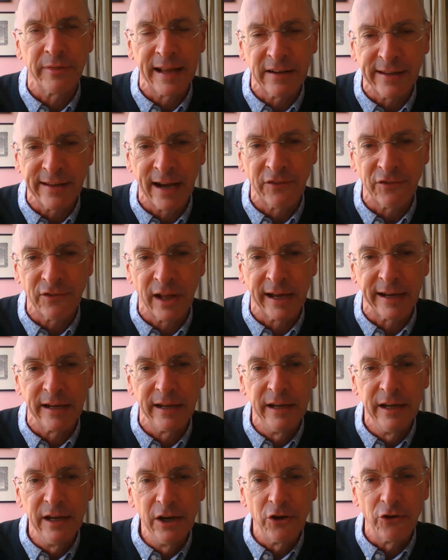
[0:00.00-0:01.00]
think tanks like
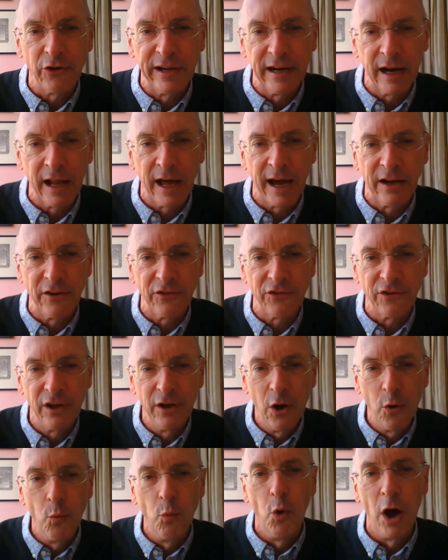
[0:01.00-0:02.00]
Green Alliance,
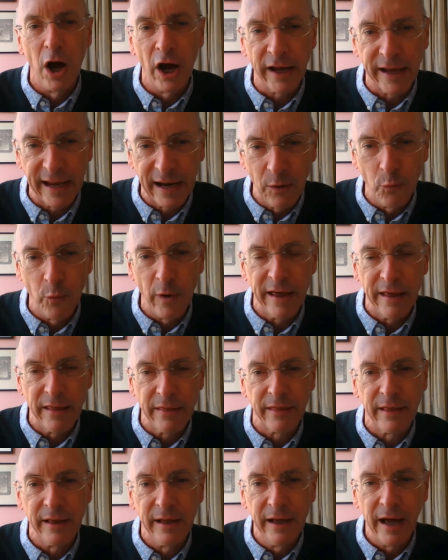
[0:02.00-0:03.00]
working
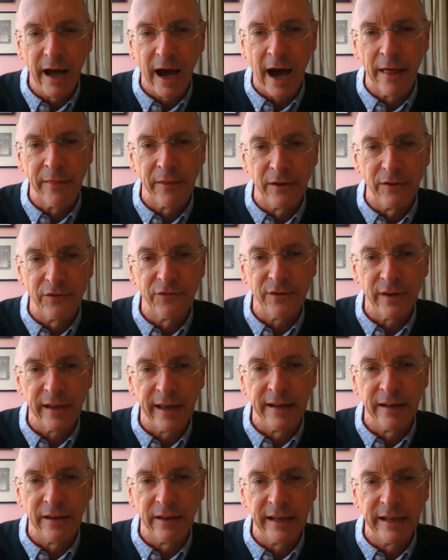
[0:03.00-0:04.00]
with others
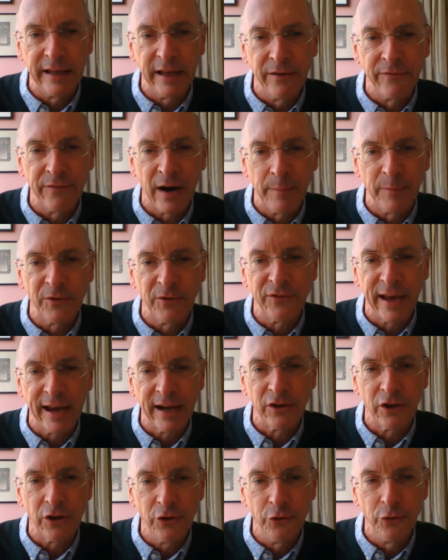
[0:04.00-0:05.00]
in the environment
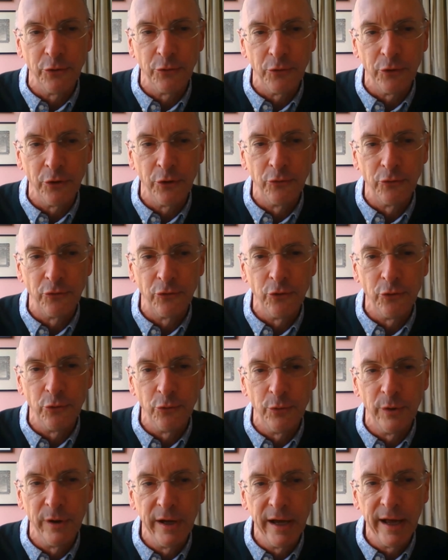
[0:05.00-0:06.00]
sector who
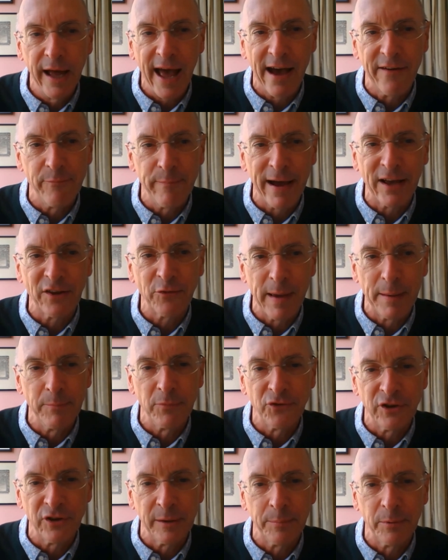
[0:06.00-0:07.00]
do have mass
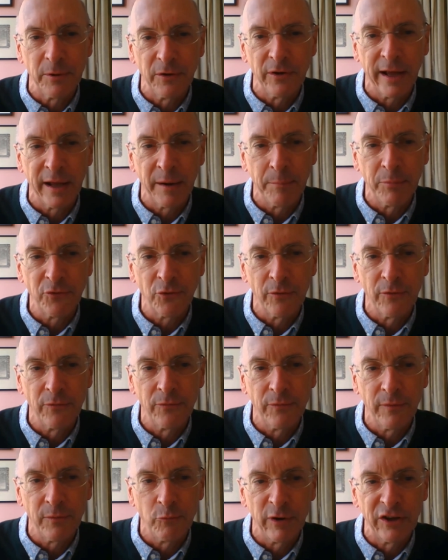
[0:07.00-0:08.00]
membership and sort
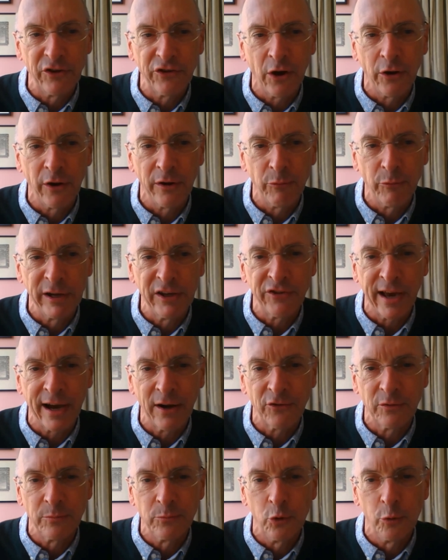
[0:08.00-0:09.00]
of reach out
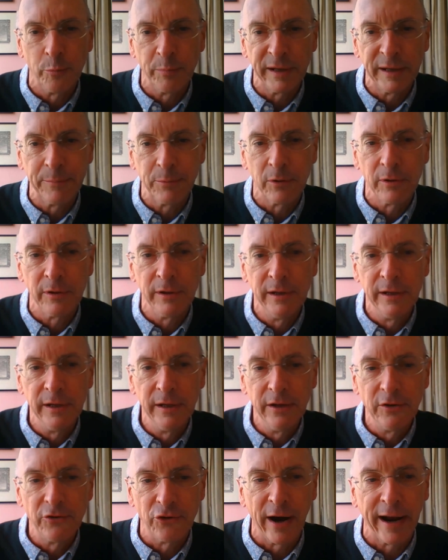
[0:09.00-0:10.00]
to more people
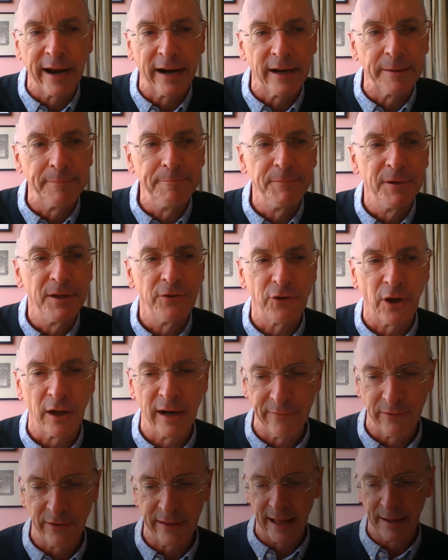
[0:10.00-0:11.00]
directly. So
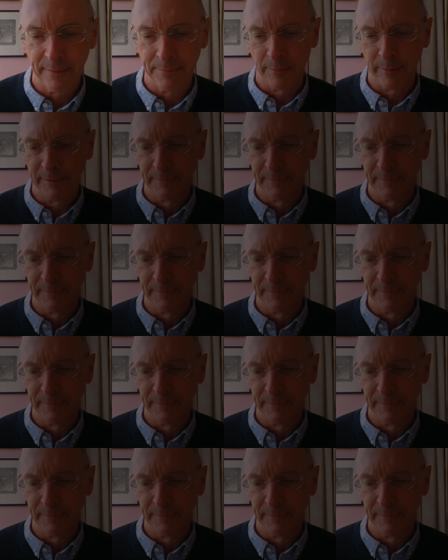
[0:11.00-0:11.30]
I'll leave it there,